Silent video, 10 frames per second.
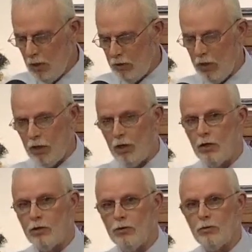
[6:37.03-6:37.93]
Then
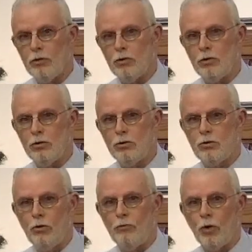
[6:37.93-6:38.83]
uh,
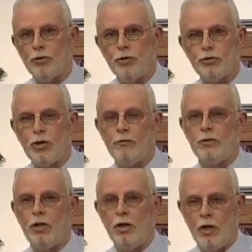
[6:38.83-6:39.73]
two verses,
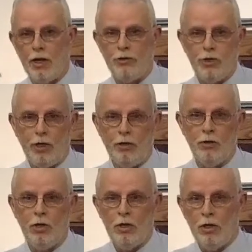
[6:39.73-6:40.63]
17 and
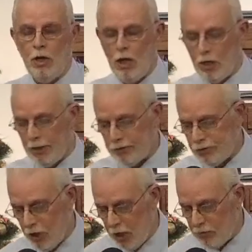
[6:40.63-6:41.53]
18, uh,
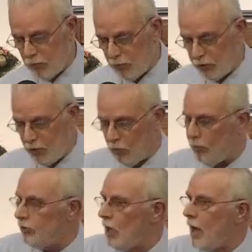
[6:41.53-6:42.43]
James will deal
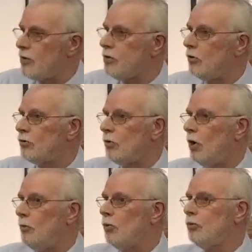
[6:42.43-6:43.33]
with national
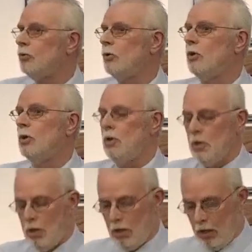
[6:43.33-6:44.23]
troubles.
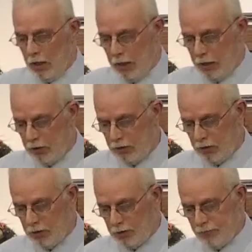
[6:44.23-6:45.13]
And
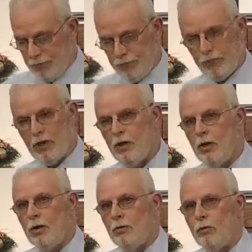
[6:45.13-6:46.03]
uh,
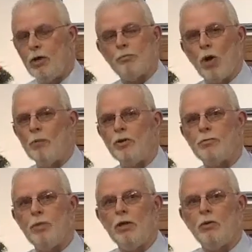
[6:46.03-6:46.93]
we could probably
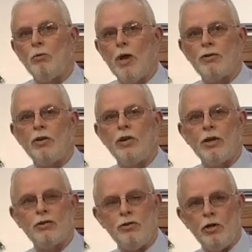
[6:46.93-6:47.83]
spend the rest of
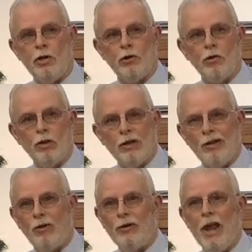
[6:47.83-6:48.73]
next year on
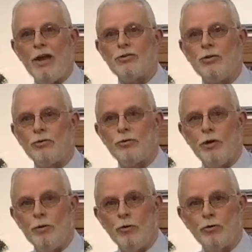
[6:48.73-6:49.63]
our national
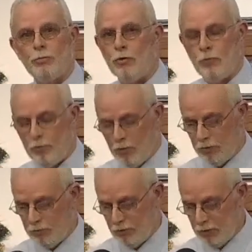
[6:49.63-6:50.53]
troubles, but we
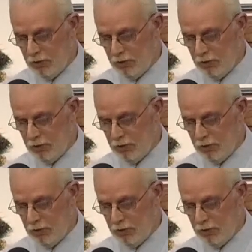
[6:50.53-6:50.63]
won't.